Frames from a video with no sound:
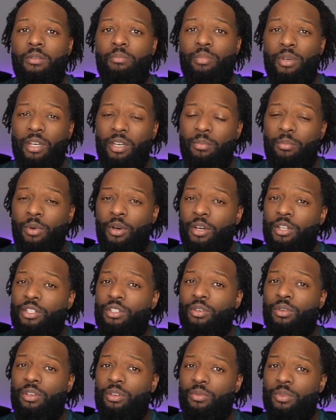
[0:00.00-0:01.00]
bear in mind
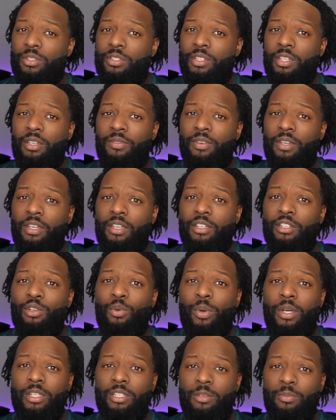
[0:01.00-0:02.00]
you're only receiving
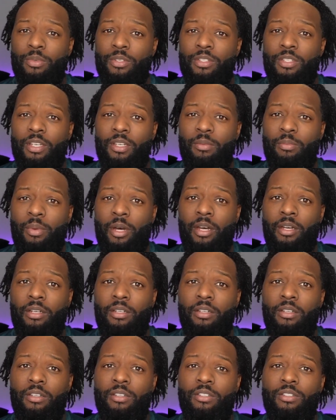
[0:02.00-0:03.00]
20%
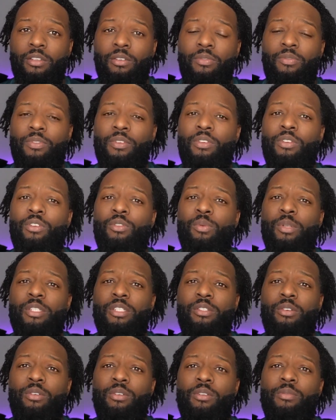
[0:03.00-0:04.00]
back. So for you,
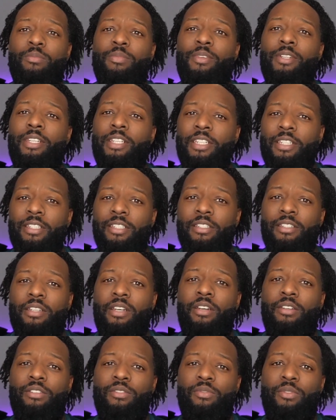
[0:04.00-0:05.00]
it's not completely
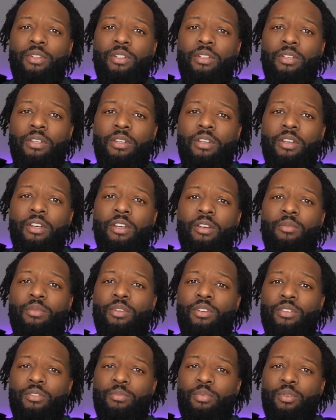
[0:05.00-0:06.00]
tax-free,
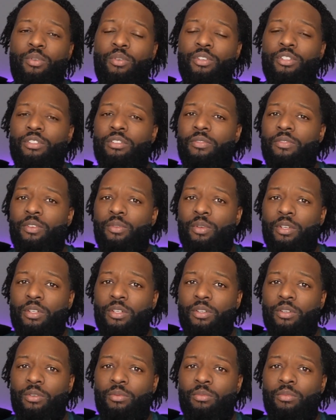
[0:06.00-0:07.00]
because a portion of your
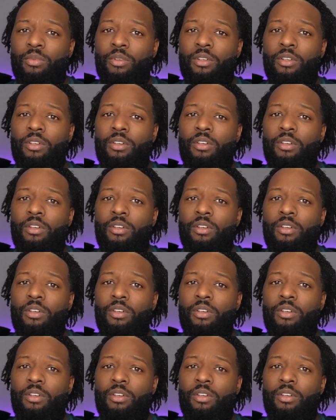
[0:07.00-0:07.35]
income